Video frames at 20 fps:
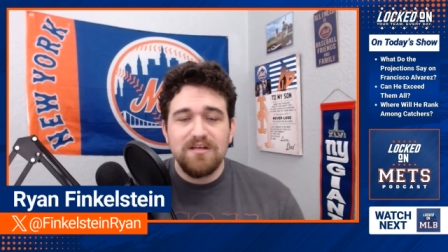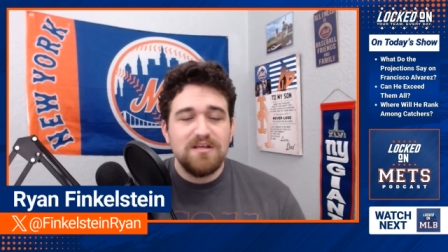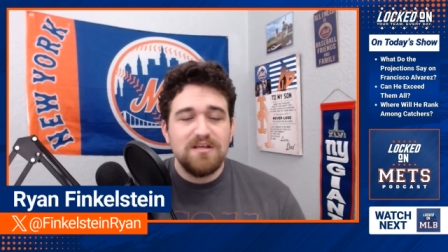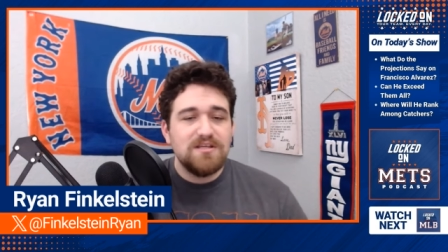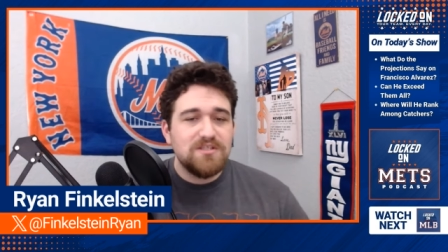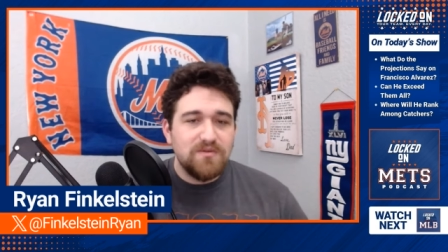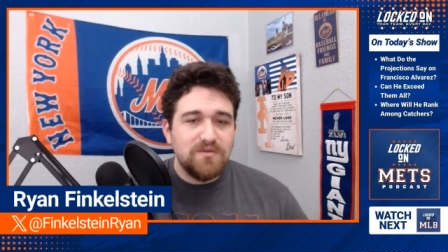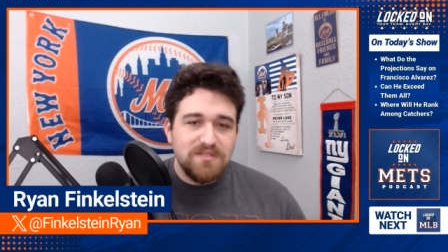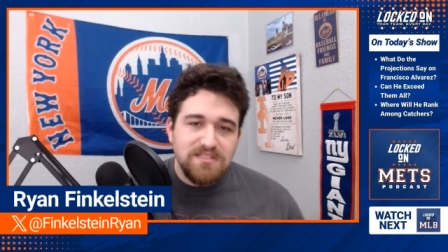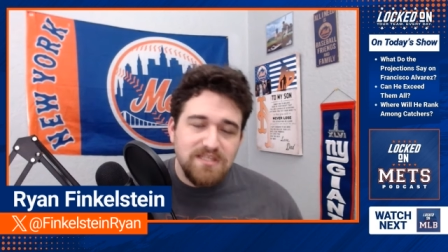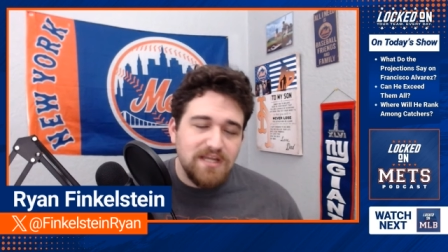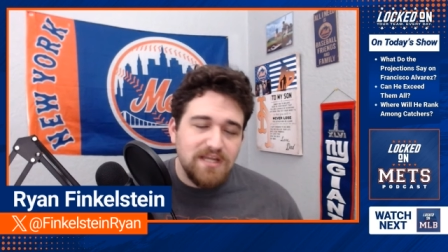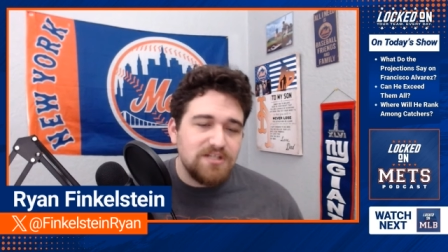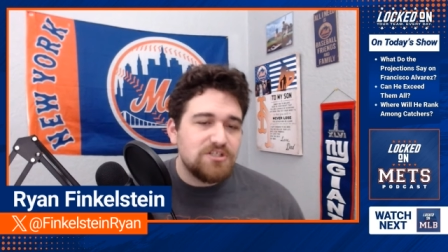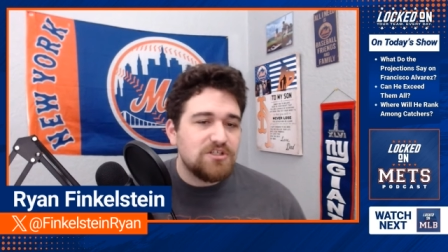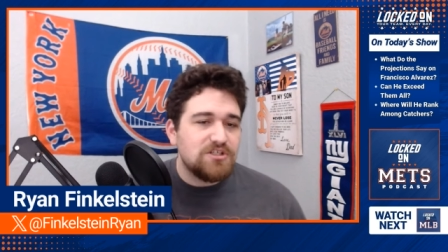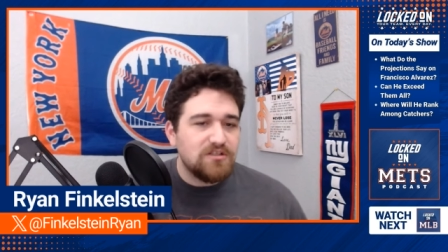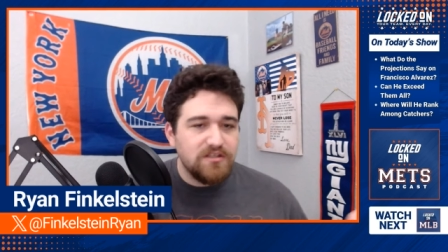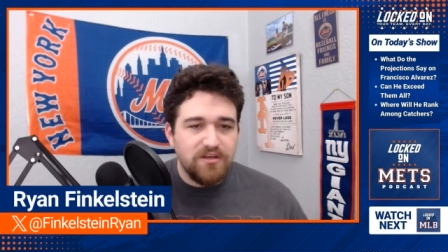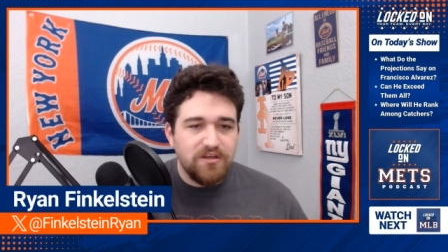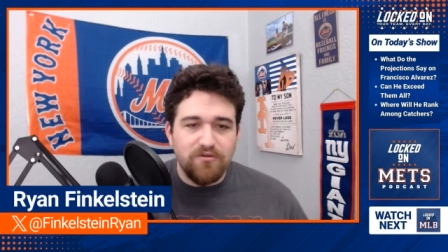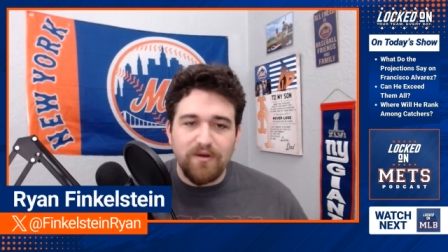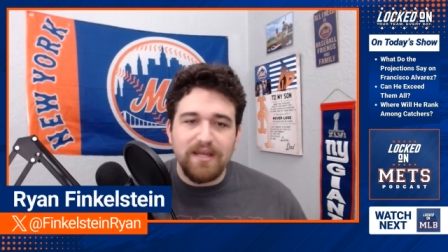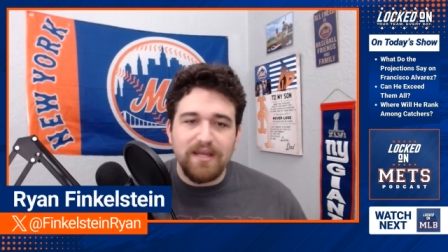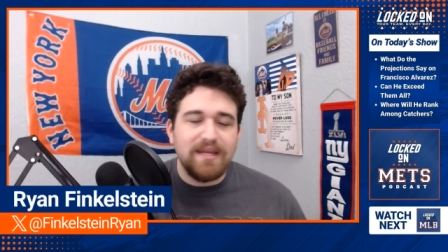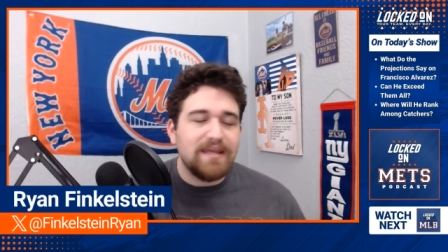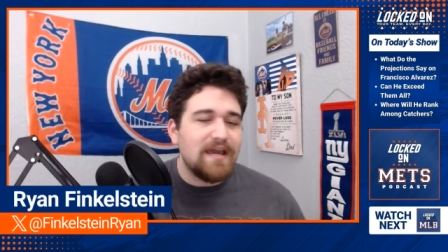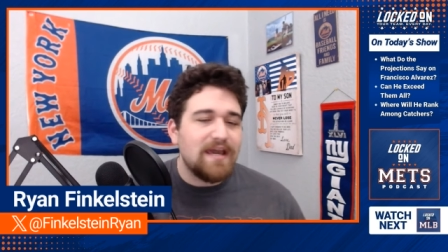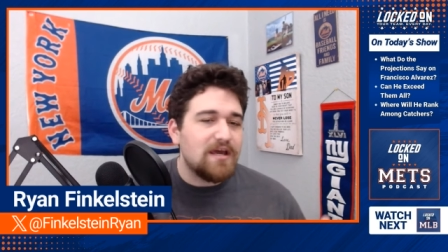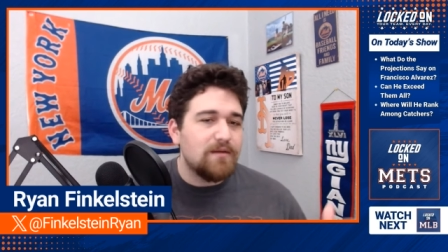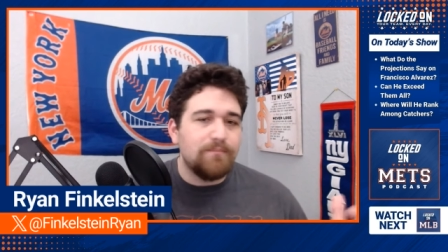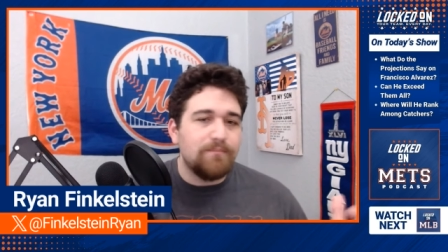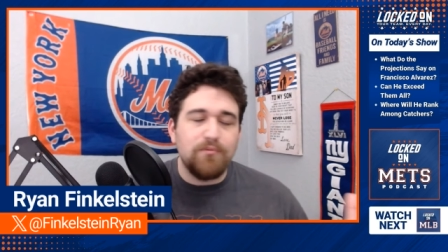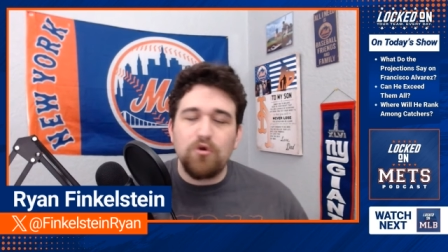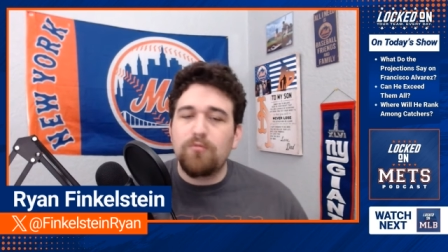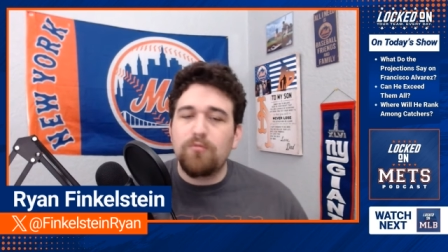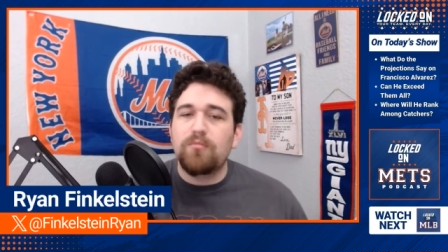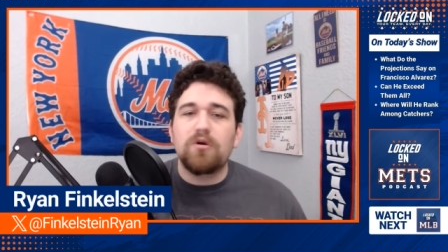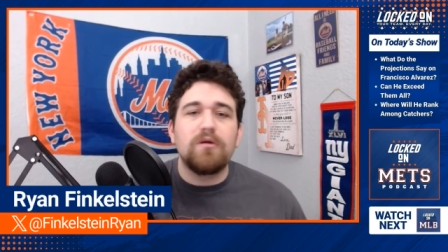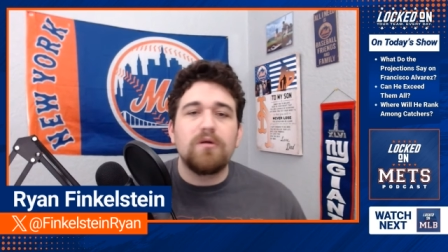So essentially grading out a
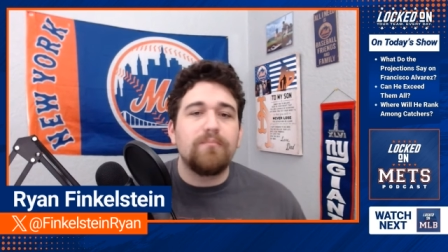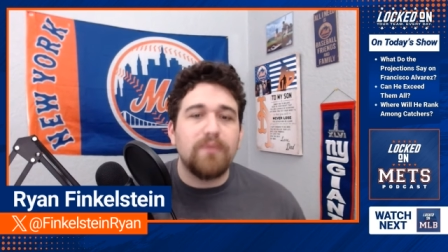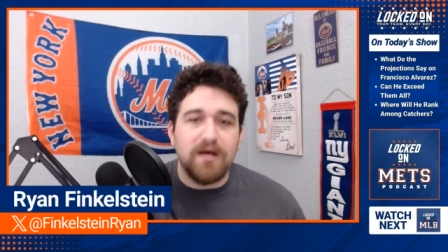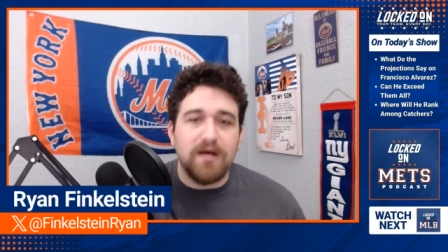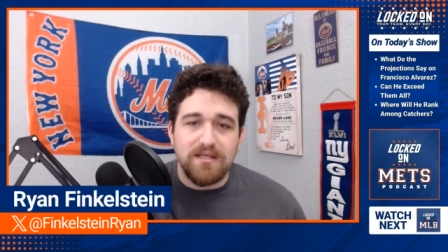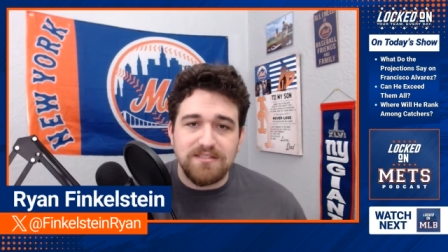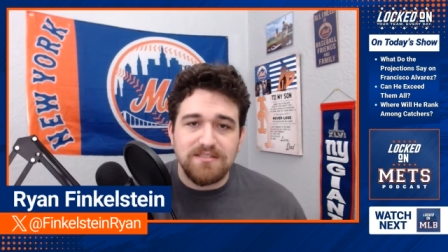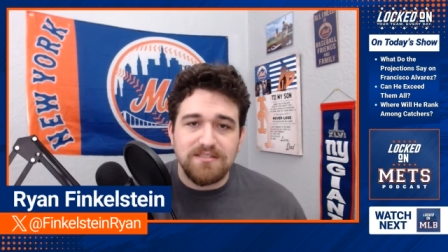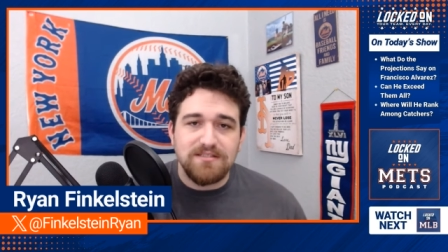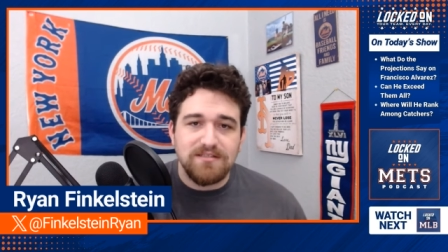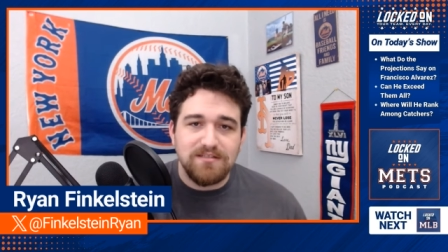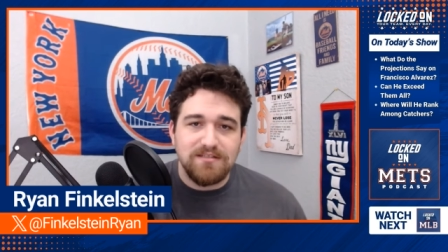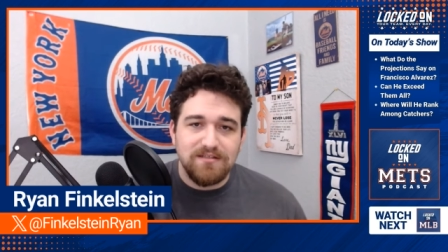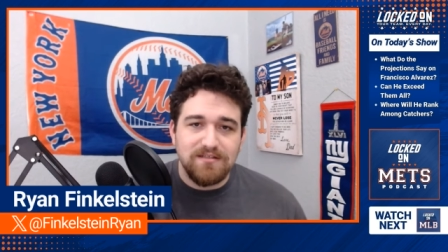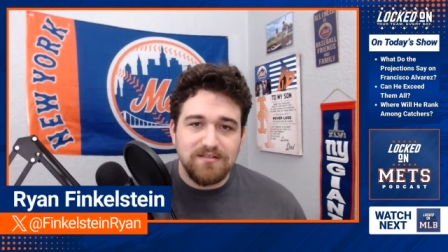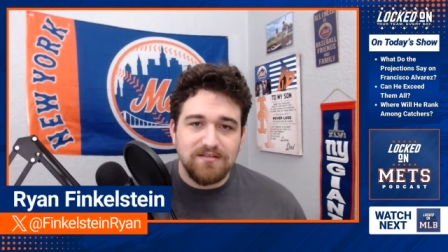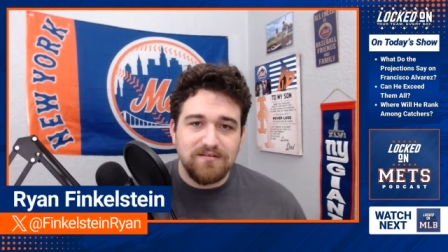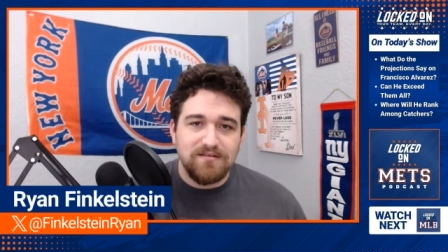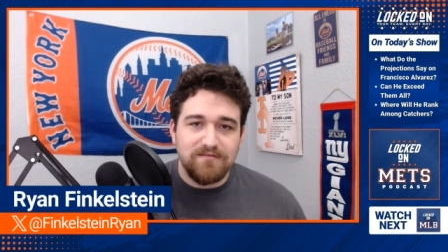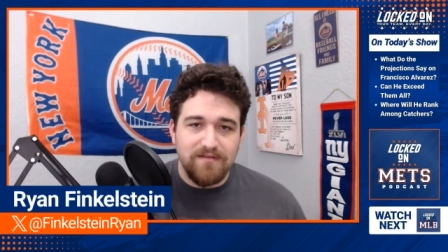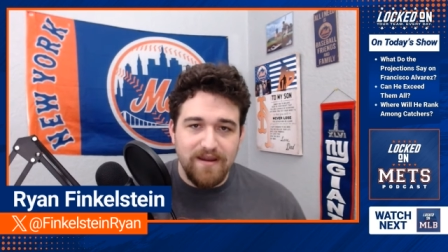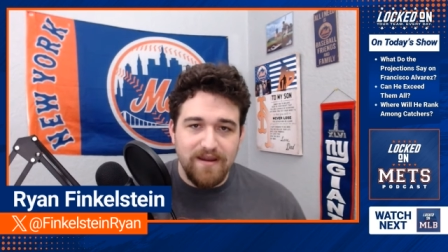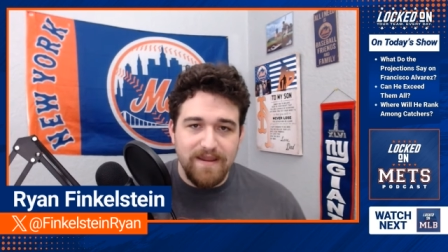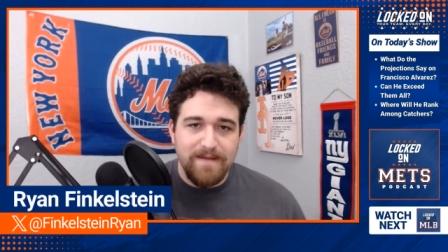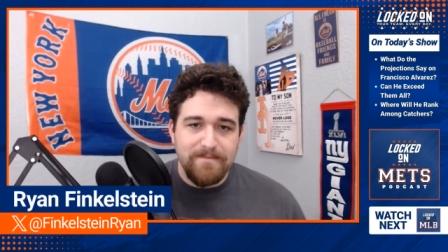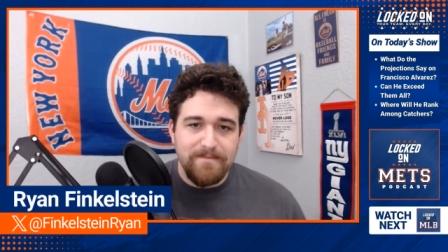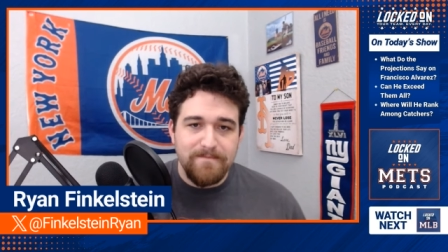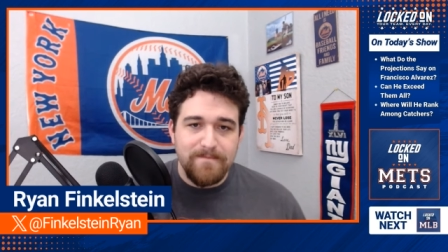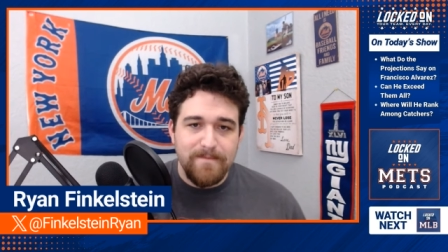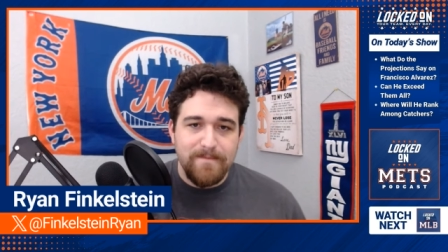boom or a bust, right?